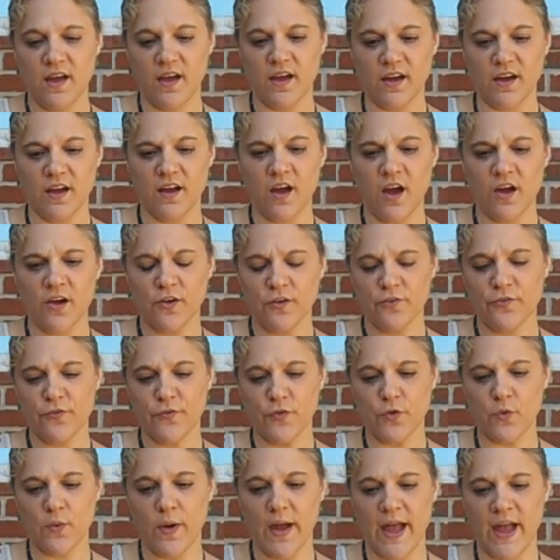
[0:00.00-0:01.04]
a gung
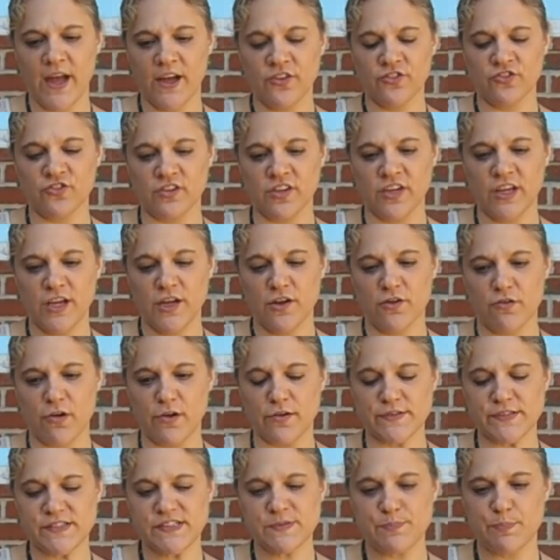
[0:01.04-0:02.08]
fu action
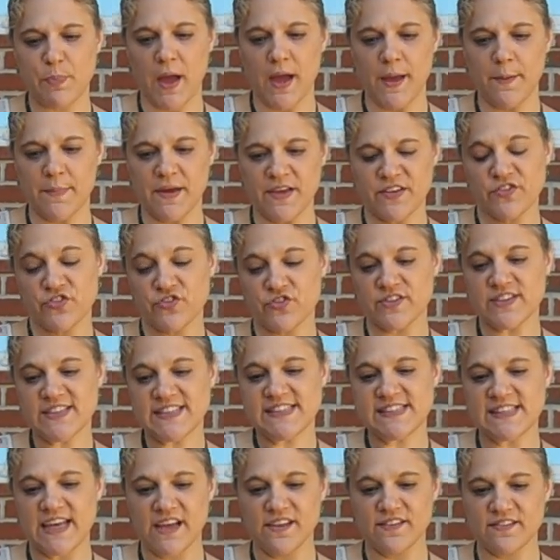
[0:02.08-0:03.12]
hero spy master
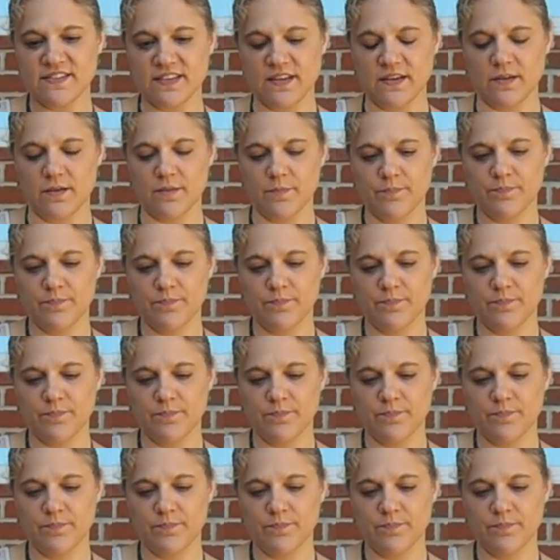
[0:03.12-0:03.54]
assassin